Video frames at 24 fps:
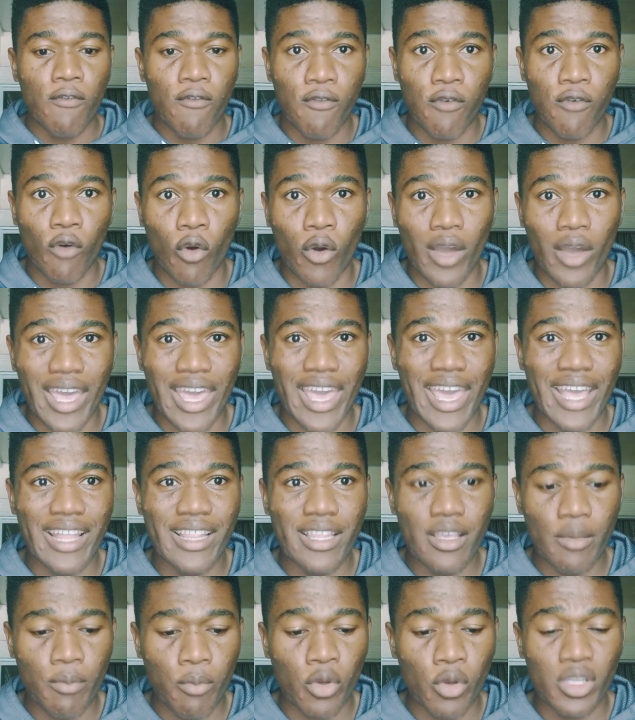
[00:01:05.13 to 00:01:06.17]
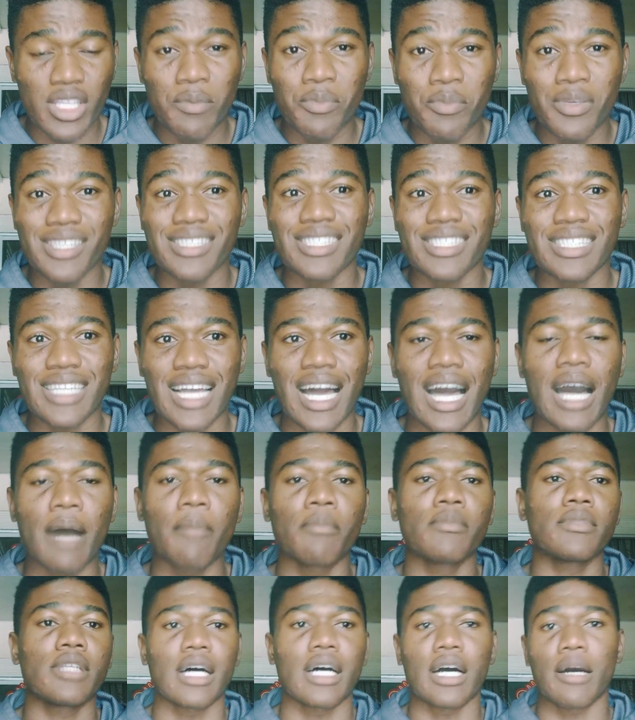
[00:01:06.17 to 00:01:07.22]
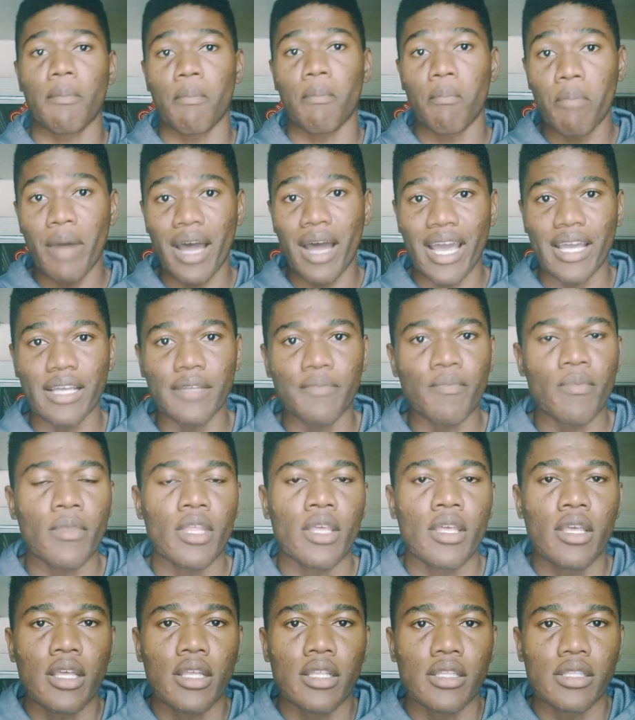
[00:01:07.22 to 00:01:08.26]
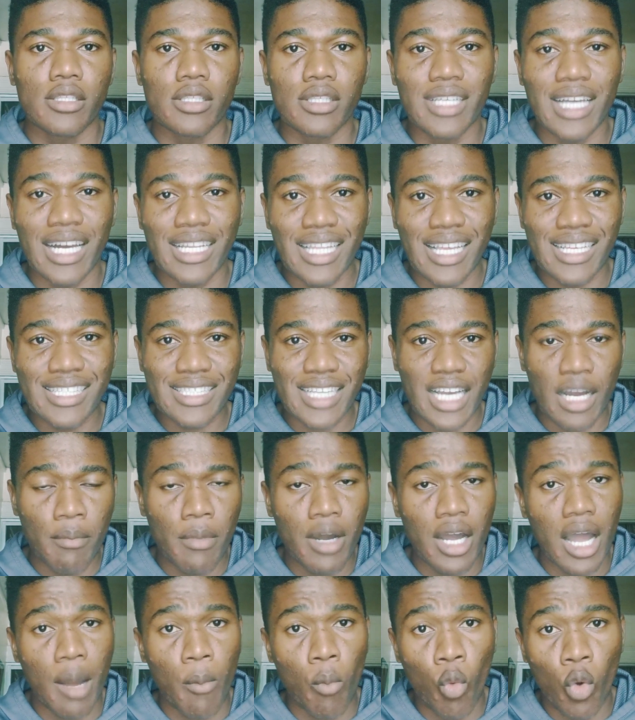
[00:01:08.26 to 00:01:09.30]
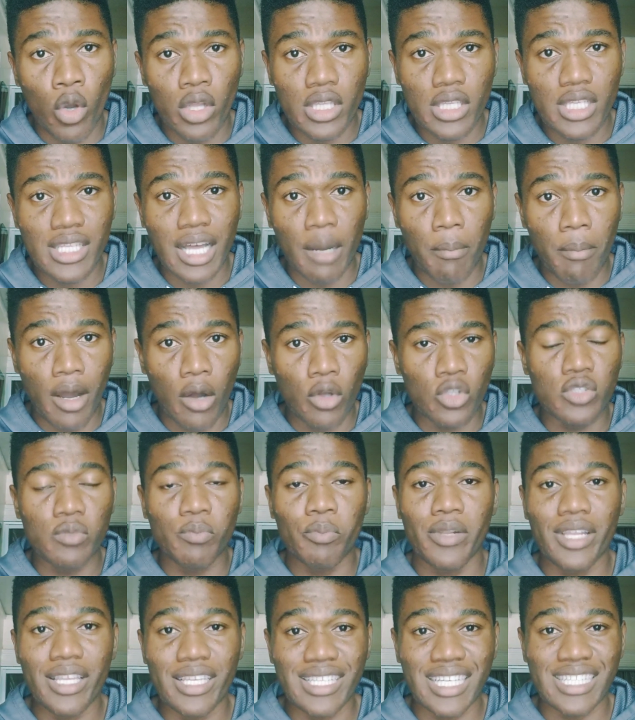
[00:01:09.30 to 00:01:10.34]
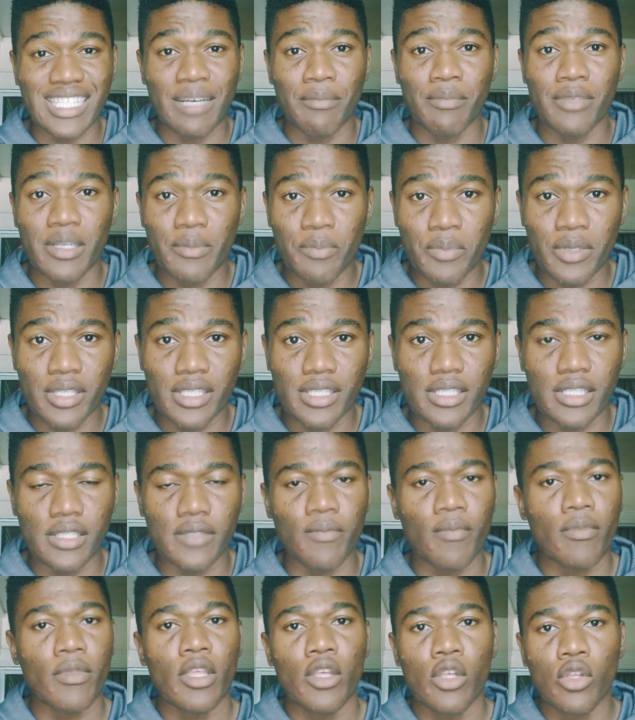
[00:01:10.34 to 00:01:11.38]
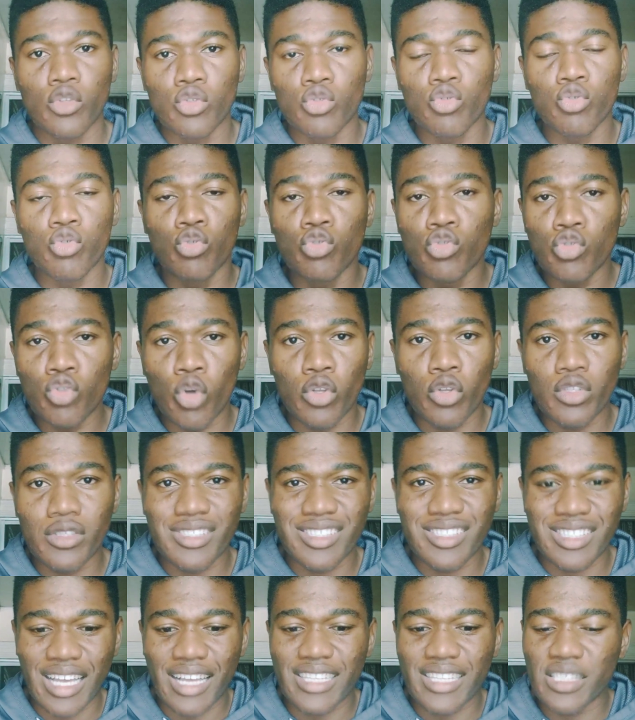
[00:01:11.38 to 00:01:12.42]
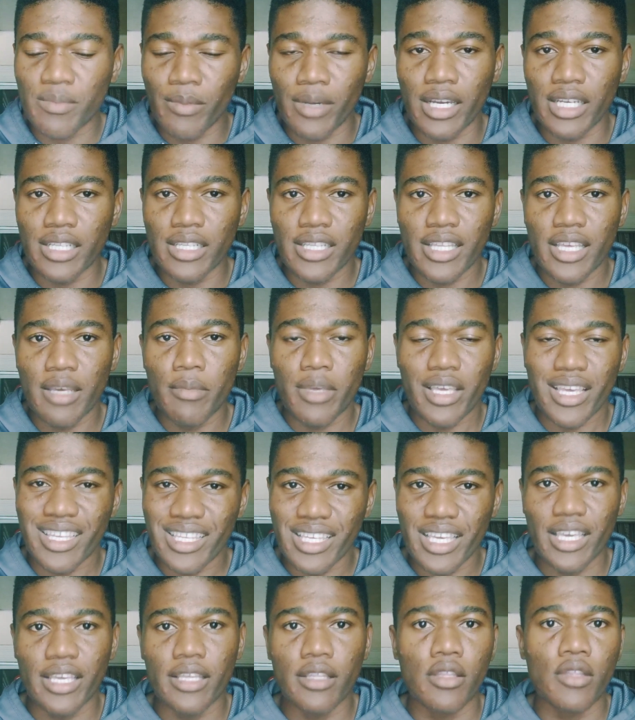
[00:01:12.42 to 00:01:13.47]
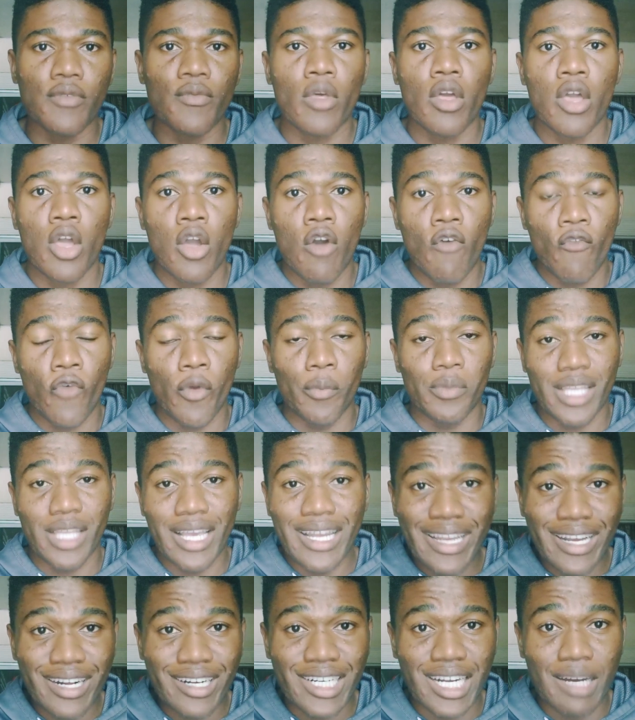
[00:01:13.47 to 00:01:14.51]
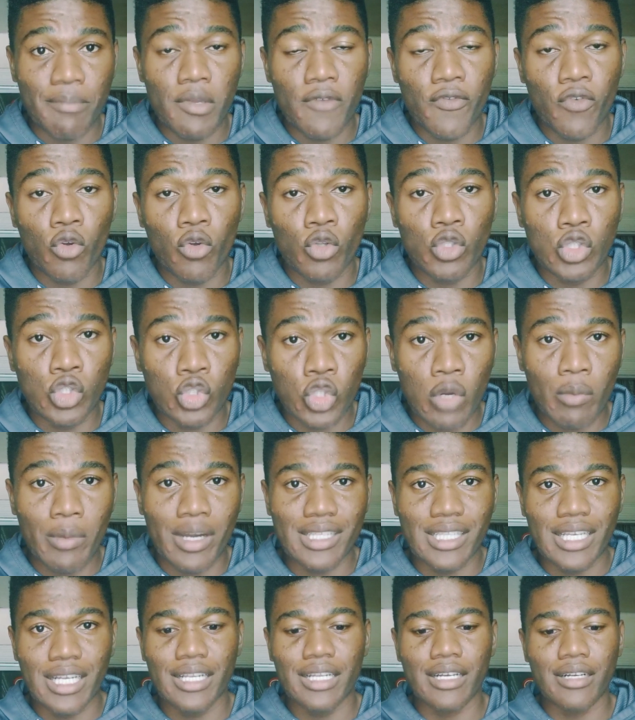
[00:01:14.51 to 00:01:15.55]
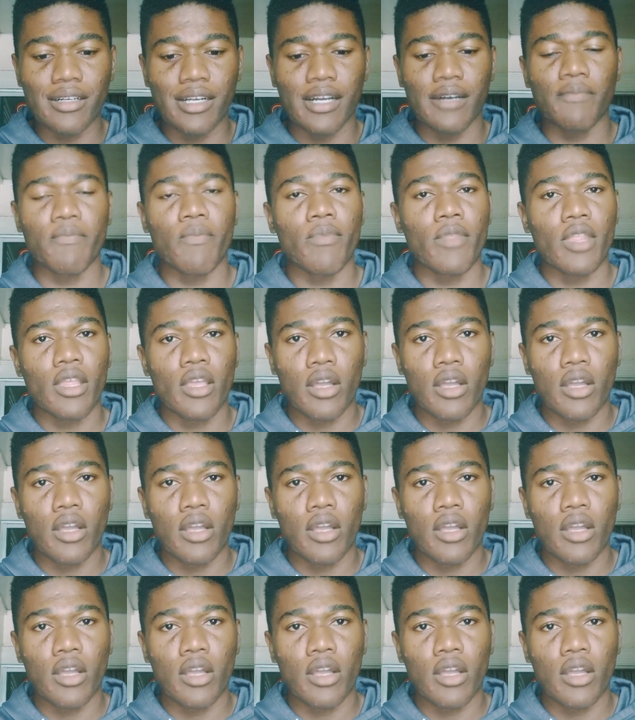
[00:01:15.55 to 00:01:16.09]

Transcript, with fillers: for anybody being scammed by the Ghana scammer I'm warning about. Please, as I'm repeating, do not search my name again from Telegram. If you want to join my Telegram,